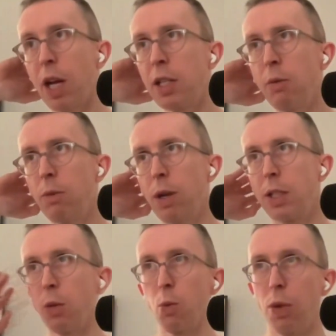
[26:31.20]
I
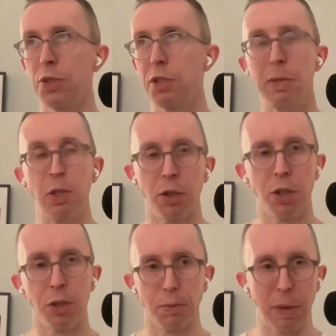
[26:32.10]
don't want to be
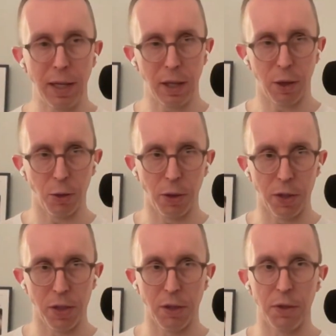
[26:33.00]
judgmental on all
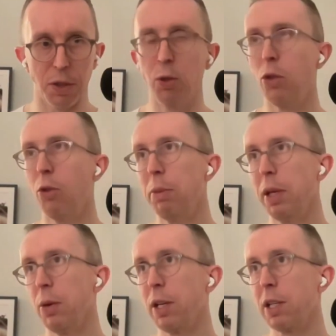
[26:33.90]
this stuff at all.
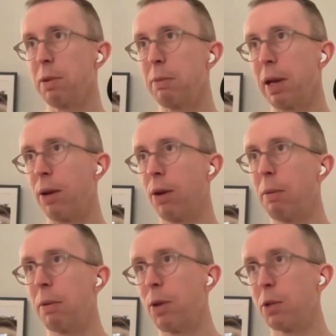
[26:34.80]
But you asked me about
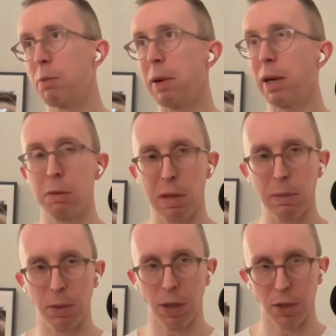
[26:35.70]

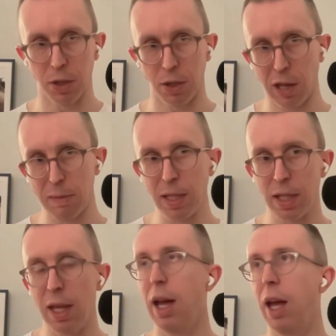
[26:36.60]
commitment. So to go back
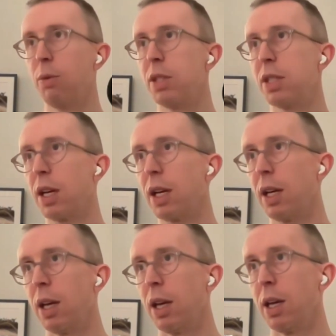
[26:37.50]
to that, I would
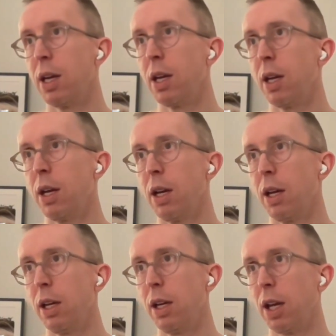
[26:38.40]
say,
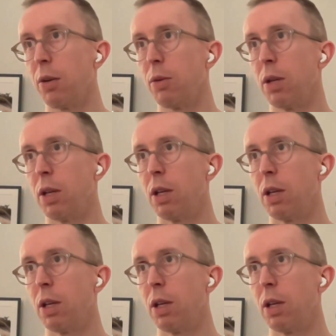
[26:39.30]
you know,